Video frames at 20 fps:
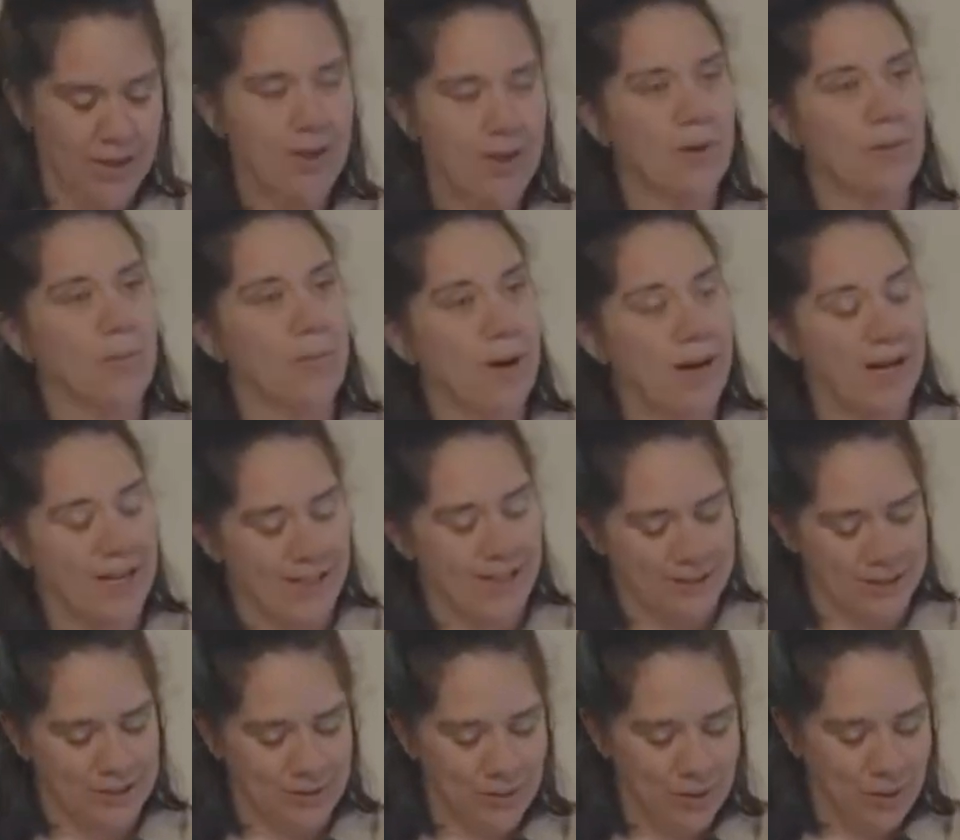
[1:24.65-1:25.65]
but
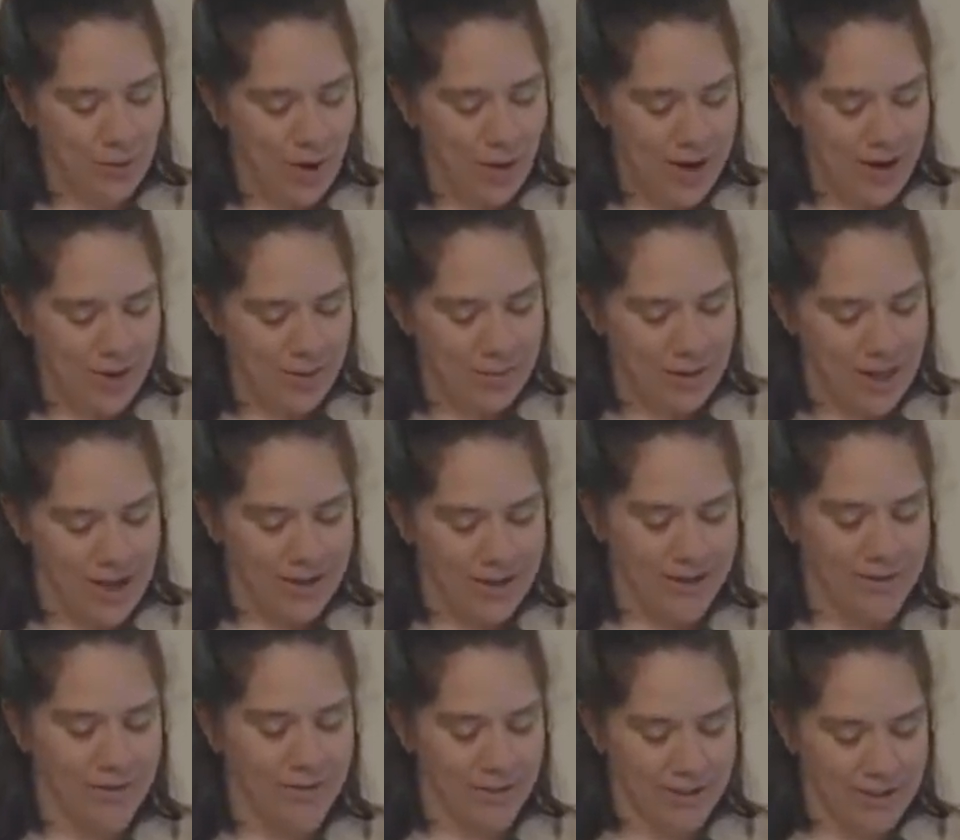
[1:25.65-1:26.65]
is the required
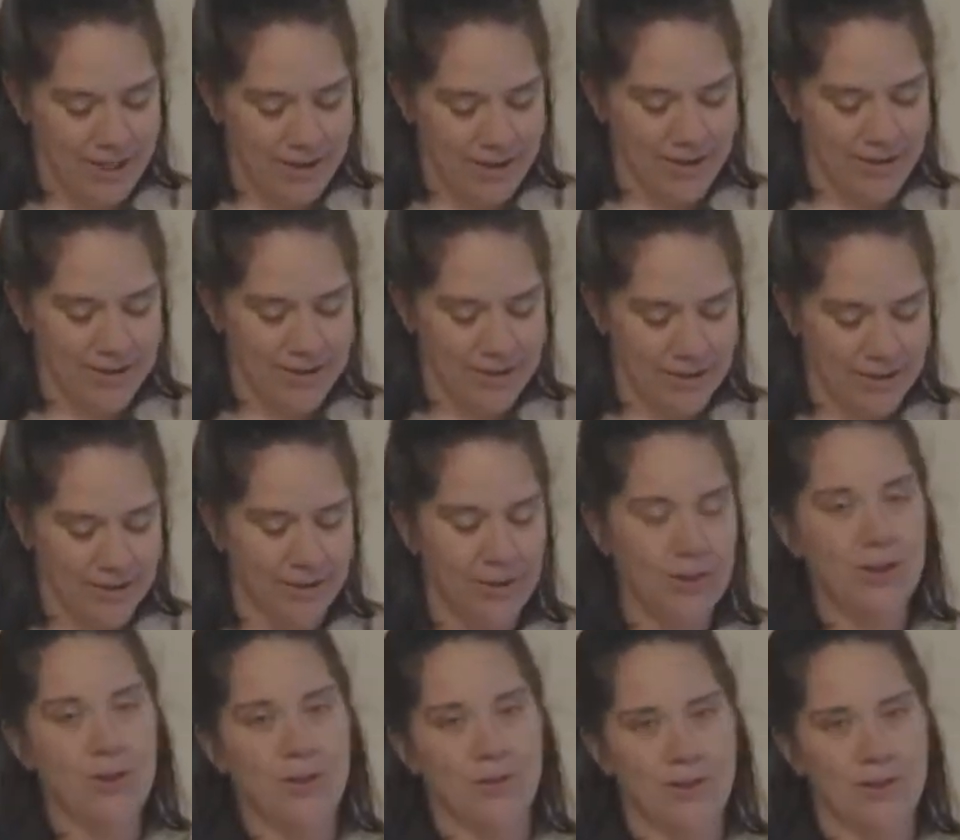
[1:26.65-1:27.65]
block for character,
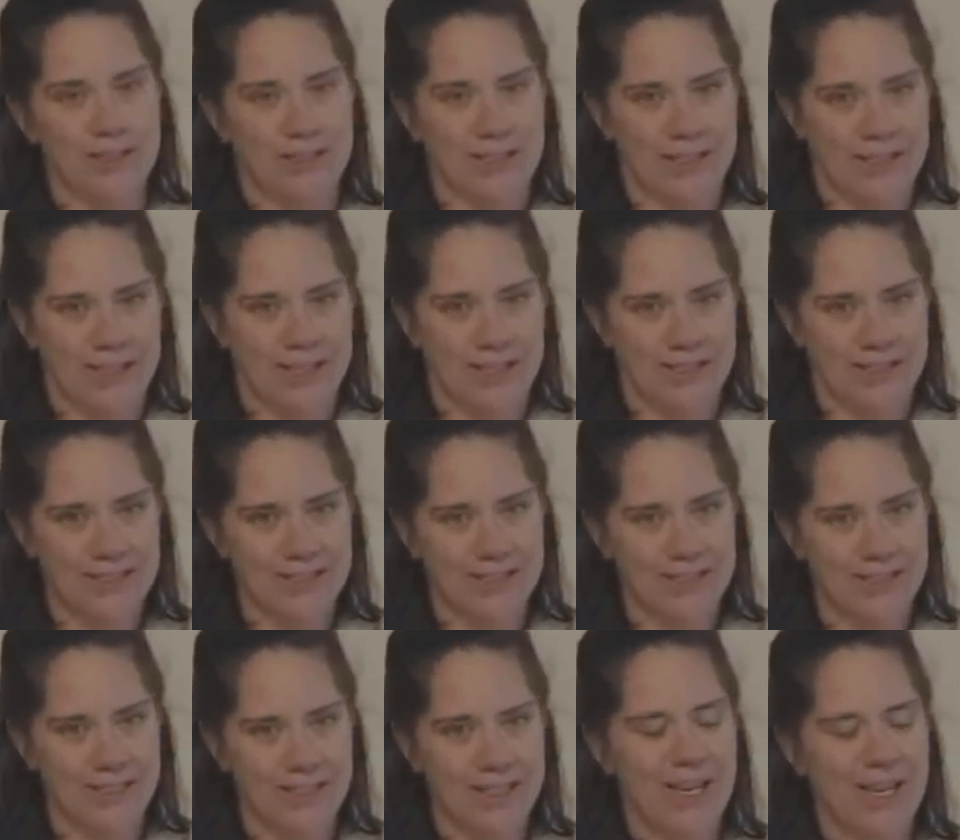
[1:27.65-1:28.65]
resilience,
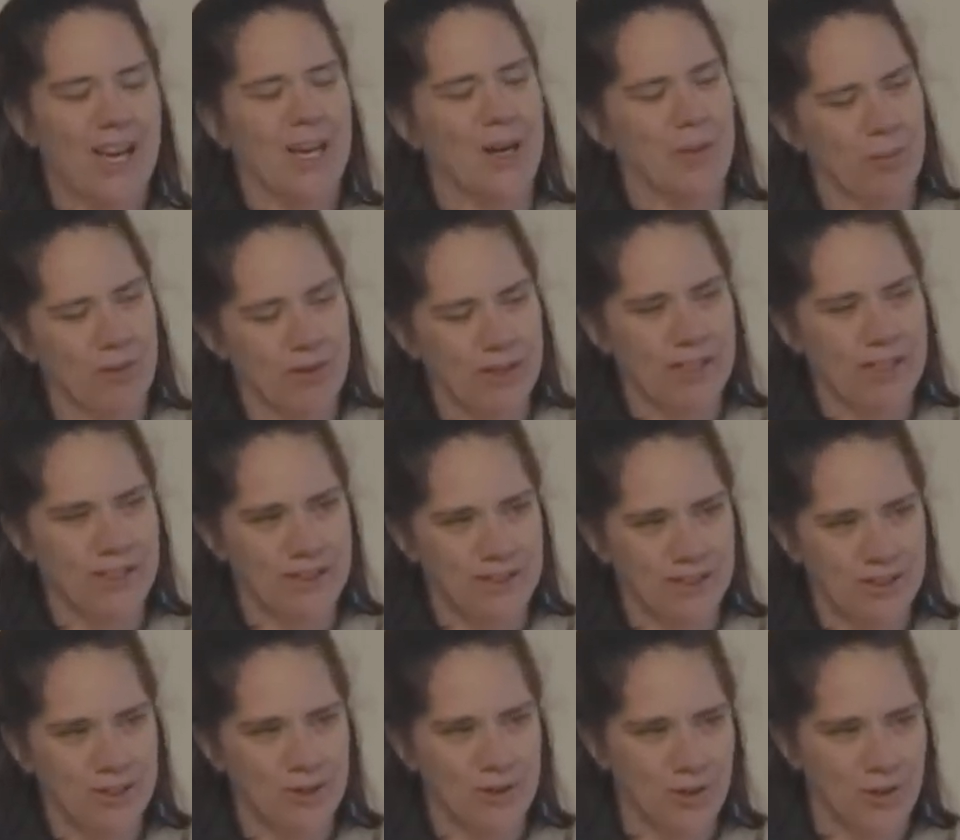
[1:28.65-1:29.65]
and a pretty good
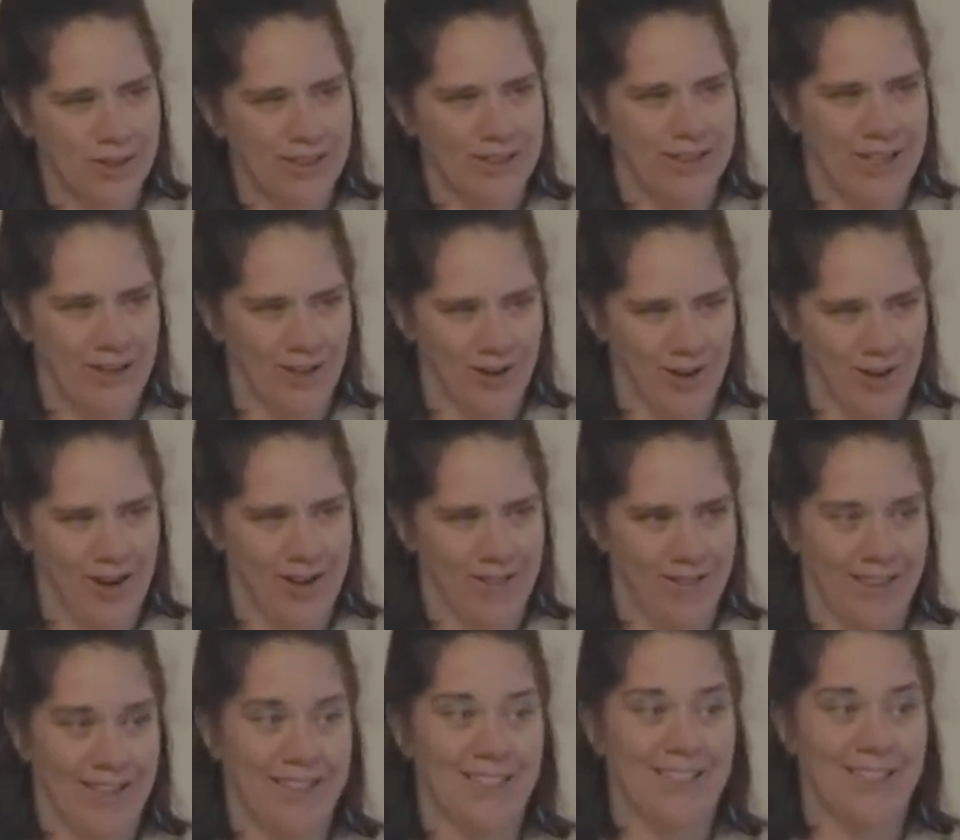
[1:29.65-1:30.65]
story later on
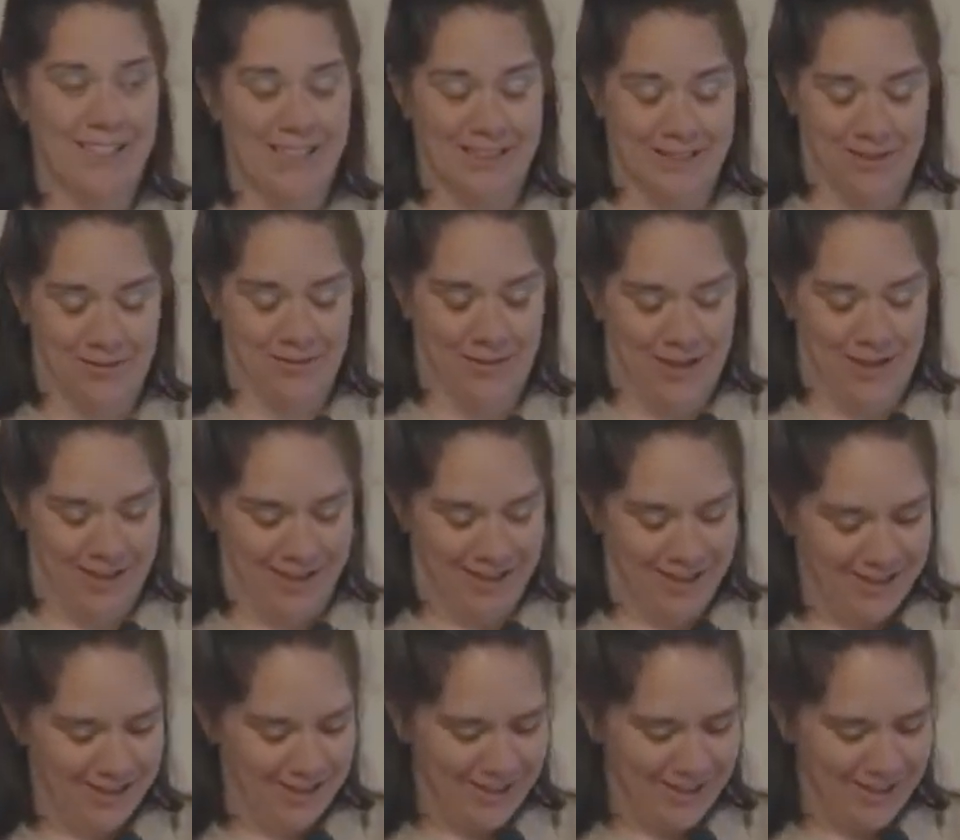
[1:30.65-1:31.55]
that is fun.